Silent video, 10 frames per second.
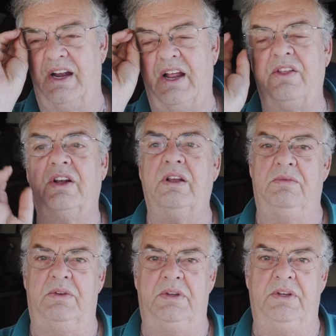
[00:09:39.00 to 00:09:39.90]
another
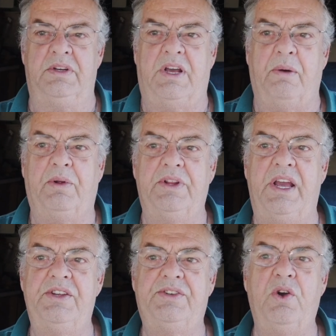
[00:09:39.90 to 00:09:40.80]
couple
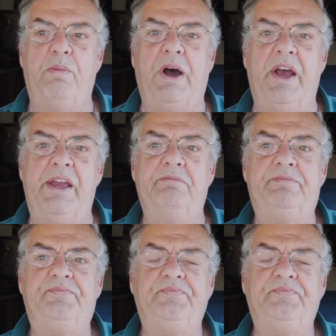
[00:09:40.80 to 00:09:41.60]
days go by,